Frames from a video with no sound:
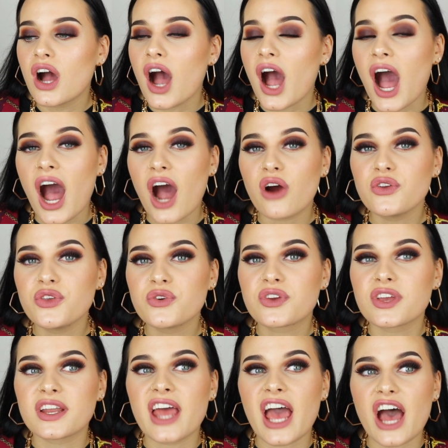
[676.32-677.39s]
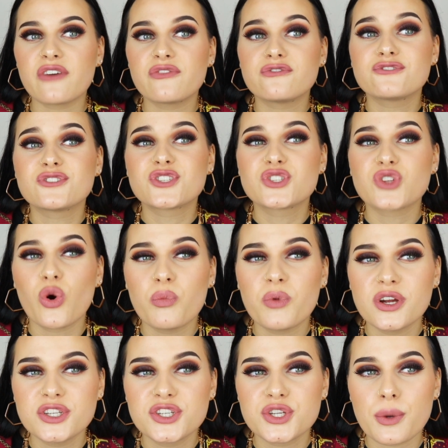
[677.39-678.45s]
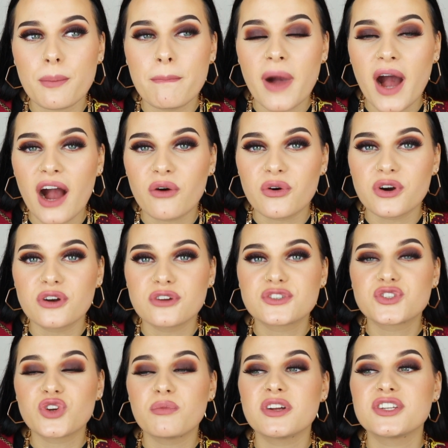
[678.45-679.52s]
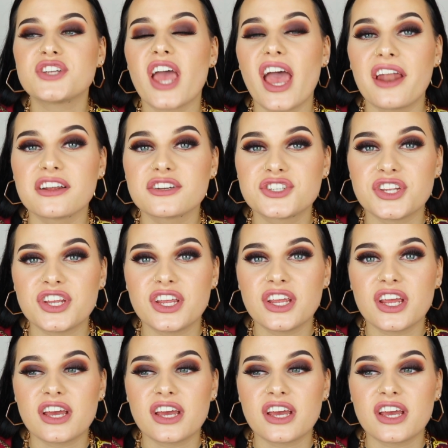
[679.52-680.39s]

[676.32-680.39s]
how you can have so much power, so much energy,